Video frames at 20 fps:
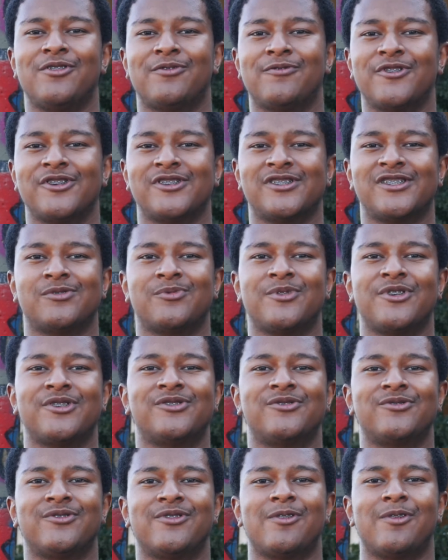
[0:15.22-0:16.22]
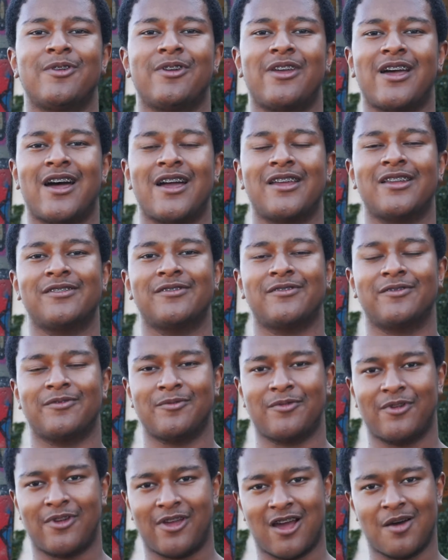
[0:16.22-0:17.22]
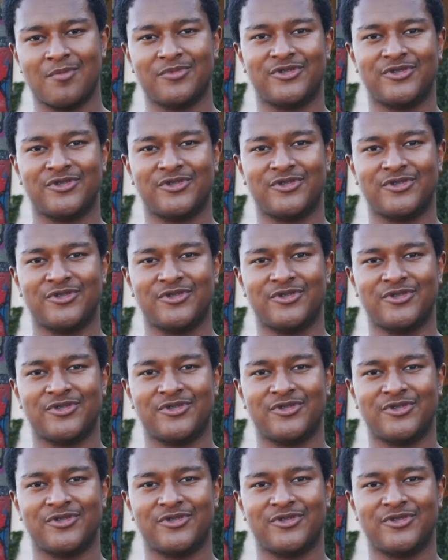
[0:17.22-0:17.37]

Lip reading: Voices, we used to kind of come